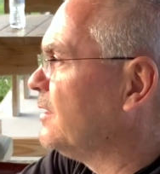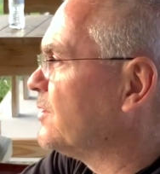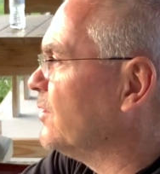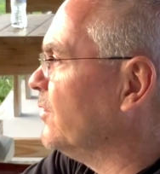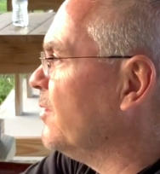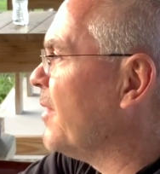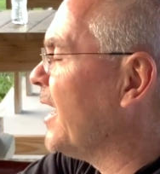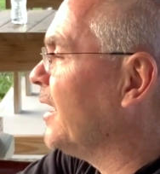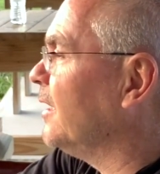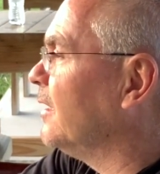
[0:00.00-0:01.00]
still in the
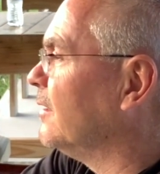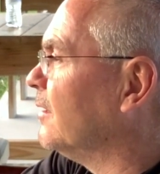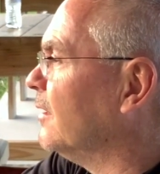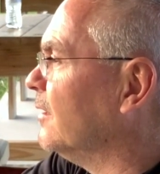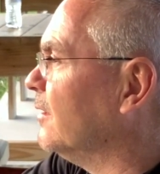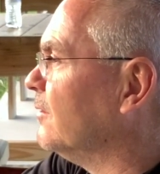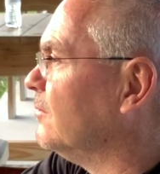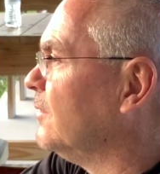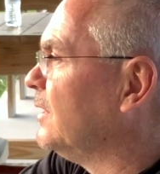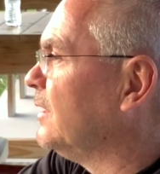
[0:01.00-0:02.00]
bag.
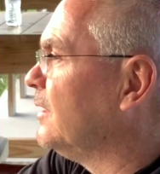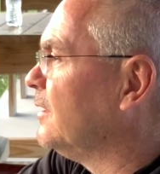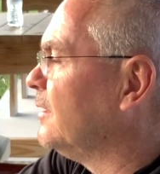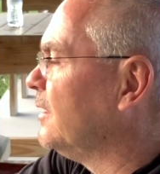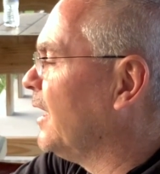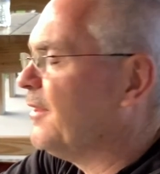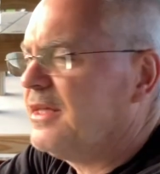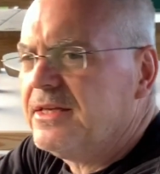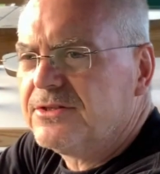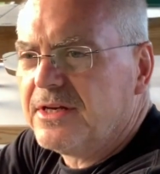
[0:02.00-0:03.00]
I
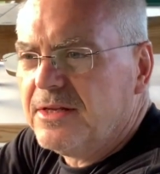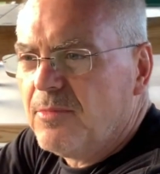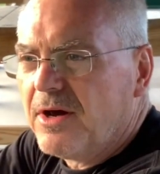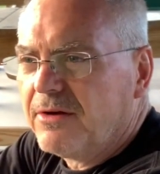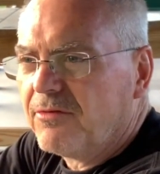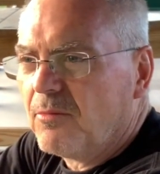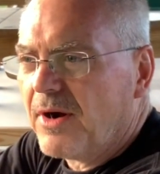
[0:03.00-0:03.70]
think he said he bought it from